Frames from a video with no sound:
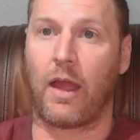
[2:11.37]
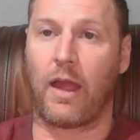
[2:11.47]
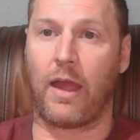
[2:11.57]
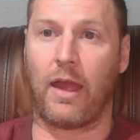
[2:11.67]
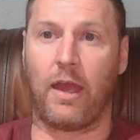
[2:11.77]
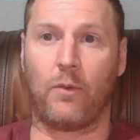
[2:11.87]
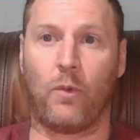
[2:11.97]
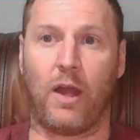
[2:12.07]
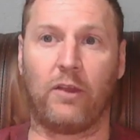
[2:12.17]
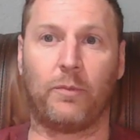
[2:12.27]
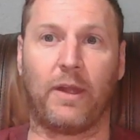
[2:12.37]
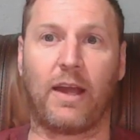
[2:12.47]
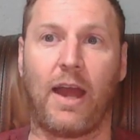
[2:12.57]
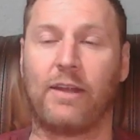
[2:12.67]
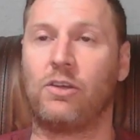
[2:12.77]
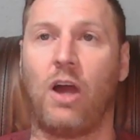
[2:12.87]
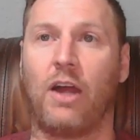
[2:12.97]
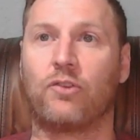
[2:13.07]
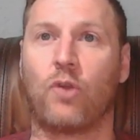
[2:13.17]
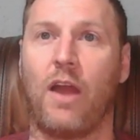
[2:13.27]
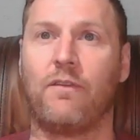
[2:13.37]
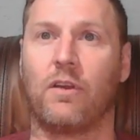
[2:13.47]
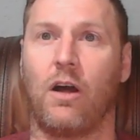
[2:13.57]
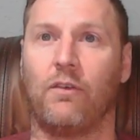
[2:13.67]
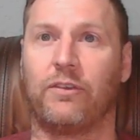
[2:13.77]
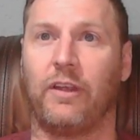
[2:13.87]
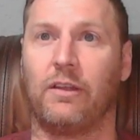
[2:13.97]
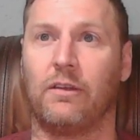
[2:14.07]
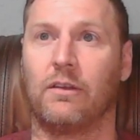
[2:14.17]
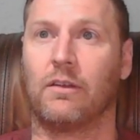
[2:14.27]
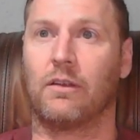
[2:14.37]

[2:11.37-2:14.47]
And why is my guy not driving all of a sudden?